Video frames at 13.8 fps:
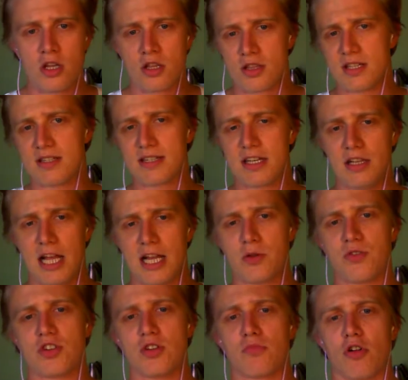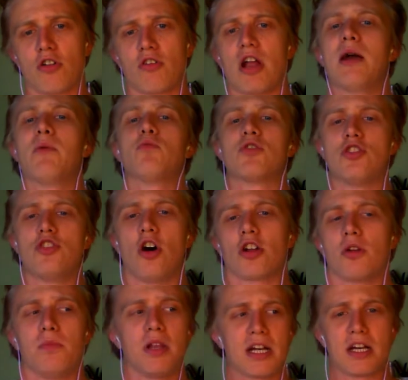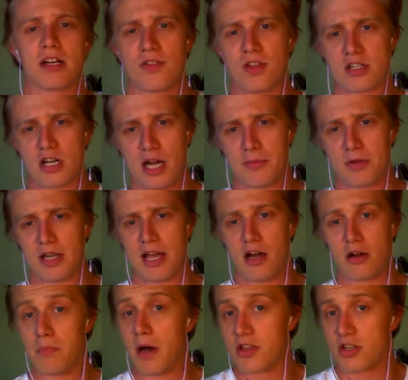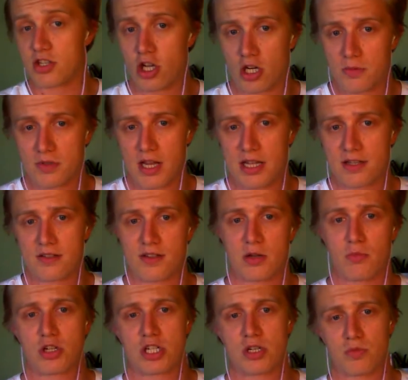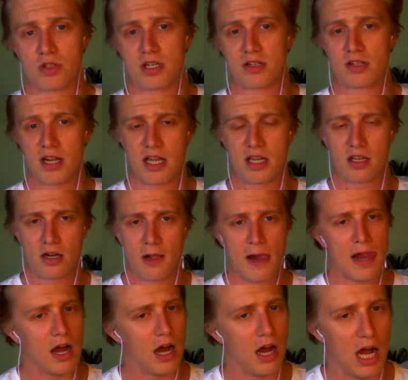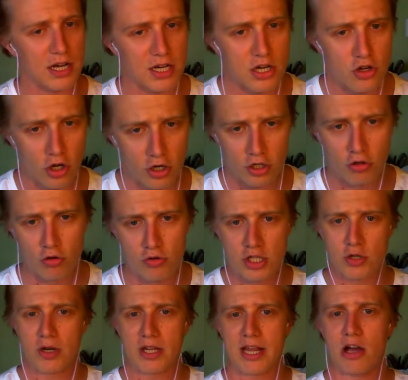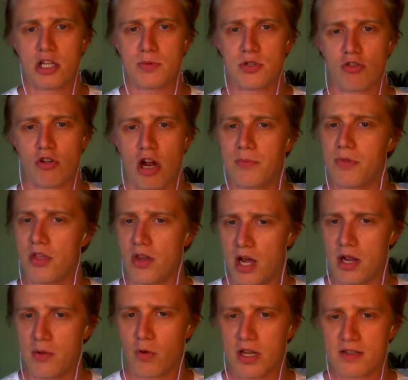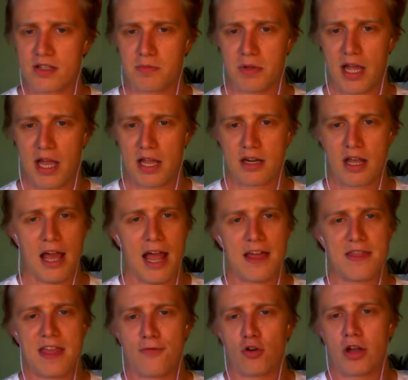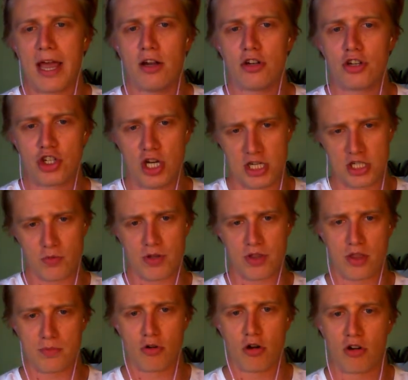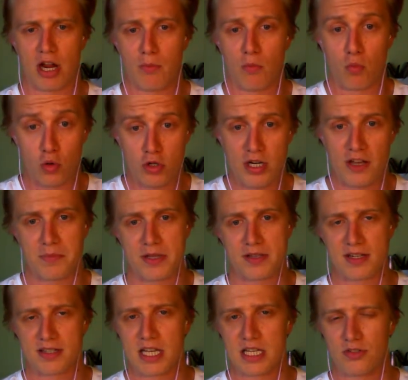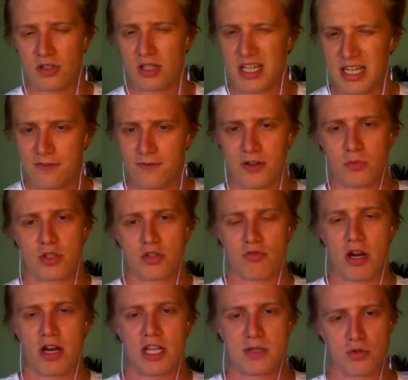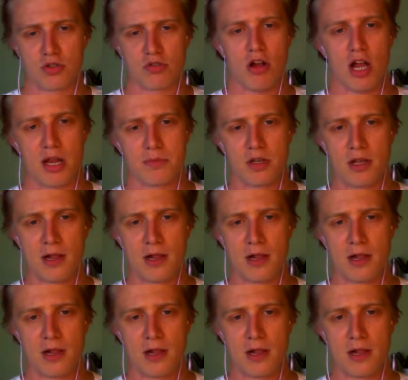This skill acquisition program was not completed in the time allowed by the circumstances in which it was undertaken. I did not accrue the 20 hours prescribed in the 9 weeks as planned, and therefore cannot judge whether the program would have been successful if it was run as prescribed.